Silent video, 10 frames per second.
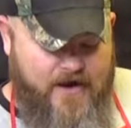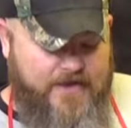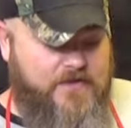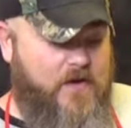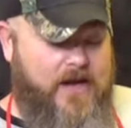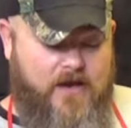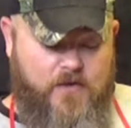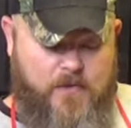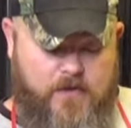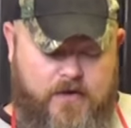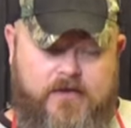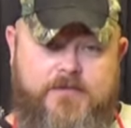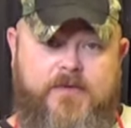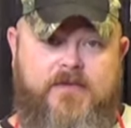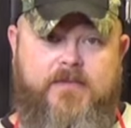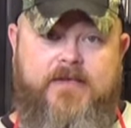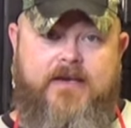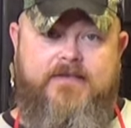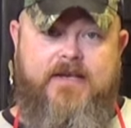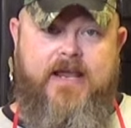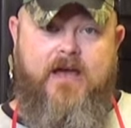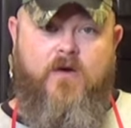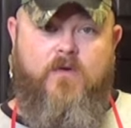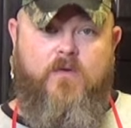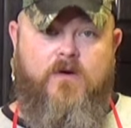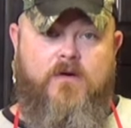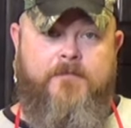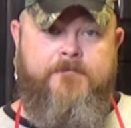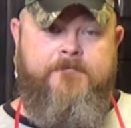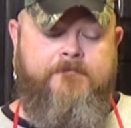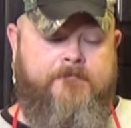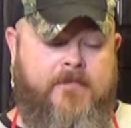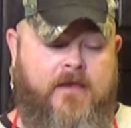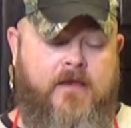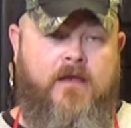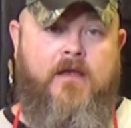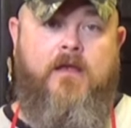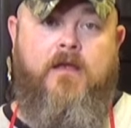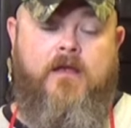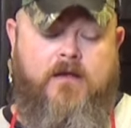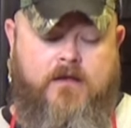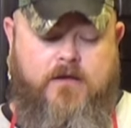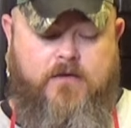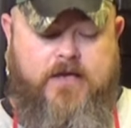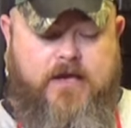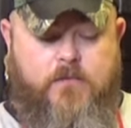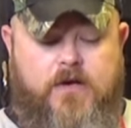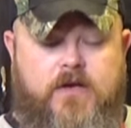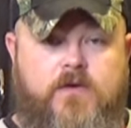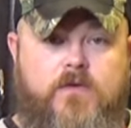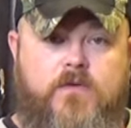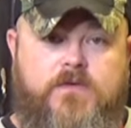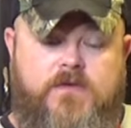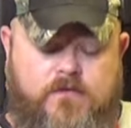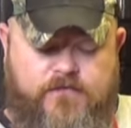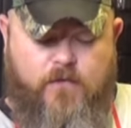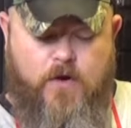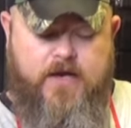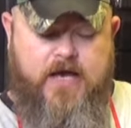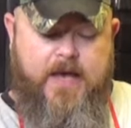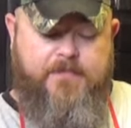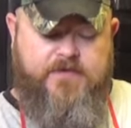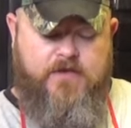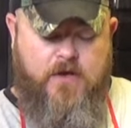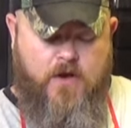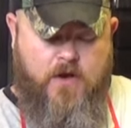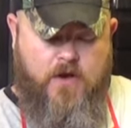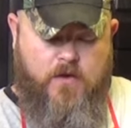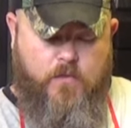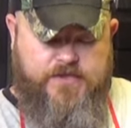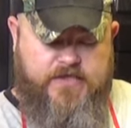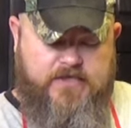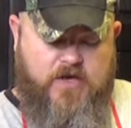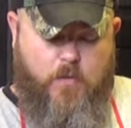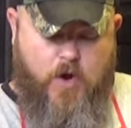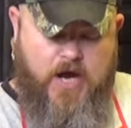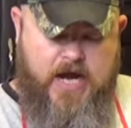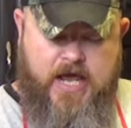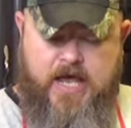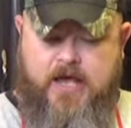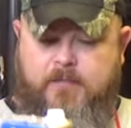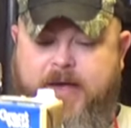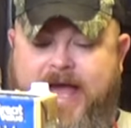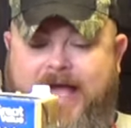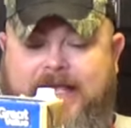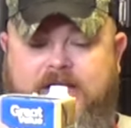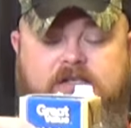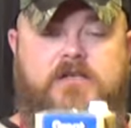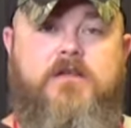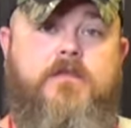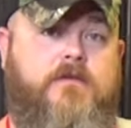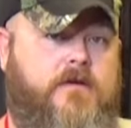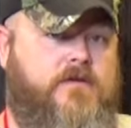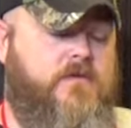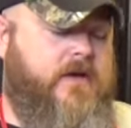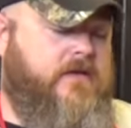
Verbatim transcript: All right, so now do I want to go and put the potatoes in uh, now? Uh, or? No, uh, add your broth next. Okay, we we're going to use four cups, which is one package, 32